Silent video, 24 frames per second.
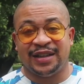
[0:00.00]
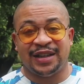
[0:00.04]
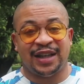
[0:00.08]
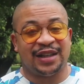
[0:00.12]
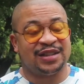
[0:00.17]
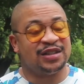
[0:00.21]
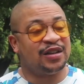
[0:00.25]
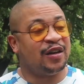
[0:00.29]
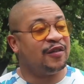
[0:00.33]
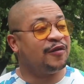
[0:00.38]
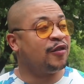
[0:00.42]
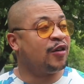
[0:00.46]

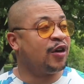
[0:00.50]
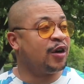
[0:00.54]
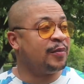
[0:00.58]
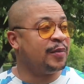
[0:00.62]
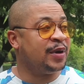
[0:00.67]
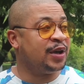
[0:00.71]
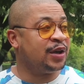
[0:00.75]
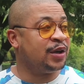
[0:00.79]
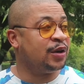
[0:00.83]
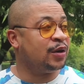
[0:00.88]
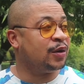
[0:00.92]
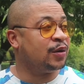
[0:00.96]
That's how far
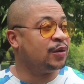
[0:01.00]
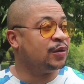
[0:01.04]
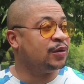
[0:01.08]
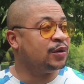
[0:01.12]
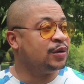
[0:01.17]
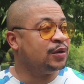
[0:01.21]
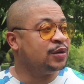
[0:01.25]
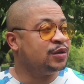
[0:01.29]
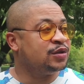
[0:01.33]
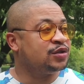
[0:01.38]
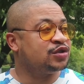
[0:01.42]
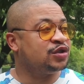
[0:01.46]
it may go.
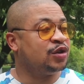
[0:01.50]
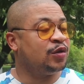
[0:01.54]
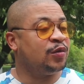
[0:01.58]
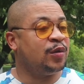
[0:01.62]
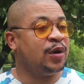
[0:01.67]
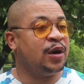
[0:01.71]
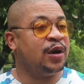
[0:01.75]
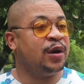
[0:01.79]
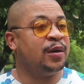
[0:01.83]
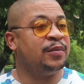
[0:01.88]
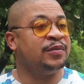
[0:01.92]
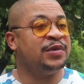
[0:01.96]

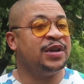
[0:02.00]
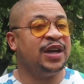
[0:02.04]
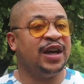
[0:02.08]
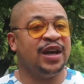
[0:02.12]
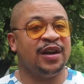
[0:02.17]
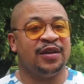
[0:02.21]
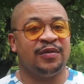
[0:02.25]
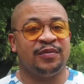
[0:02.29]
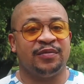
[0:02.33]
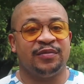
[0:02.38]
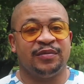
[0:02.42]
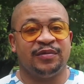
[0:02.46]
So
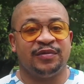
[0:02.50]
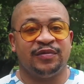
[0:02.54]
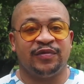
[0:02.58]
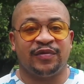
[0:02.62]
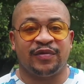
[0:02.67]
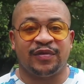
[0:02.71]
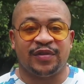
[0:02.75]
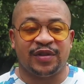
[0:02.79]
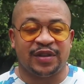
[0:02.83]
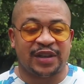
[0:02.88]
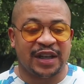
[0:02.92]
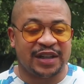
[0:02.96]
yeah,
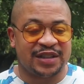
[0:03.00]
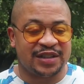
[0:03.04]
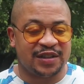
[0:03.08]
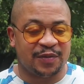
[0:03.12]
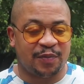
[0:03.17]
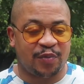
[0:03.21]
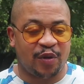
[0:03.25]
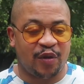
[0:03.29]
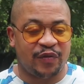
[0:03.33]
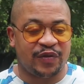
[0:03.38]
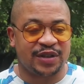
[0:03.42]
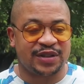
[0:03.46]
that's
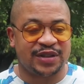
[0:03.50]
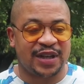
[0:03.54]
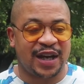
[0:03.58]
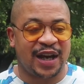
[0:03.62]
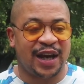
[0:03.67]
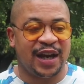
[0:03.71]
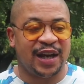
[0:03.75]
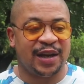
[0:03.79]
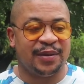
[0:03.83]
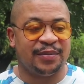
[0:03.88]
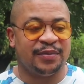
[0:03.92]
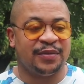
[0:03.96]
the perfect
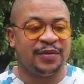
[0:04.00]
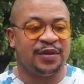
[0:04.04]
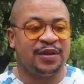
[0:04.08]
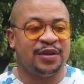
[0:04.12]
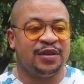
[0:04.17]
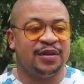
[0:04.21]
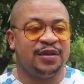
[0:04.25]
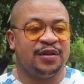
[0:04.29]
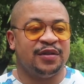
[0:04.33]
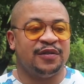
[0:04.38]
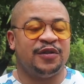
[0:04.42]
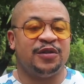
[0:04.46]
time
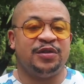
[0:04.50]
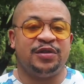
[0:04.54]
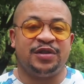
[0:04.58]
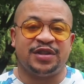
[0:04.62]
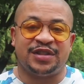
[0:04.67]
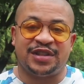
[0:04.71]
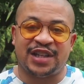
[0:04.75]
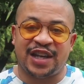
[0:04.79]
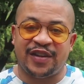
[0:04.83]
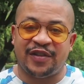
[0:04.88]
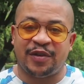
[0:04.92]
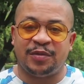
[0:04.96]
for you
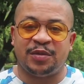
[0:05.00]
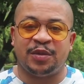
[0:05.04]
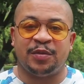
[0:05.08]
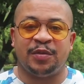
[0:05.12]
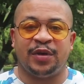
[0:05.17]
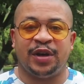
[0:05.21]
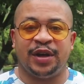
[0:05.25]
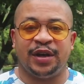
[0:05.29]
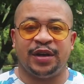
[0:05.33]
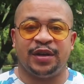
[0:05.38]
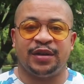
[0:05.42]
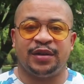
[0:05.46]
to save up your
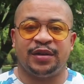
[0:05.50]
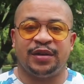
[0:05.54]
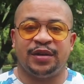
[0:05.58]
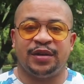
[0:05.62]
money.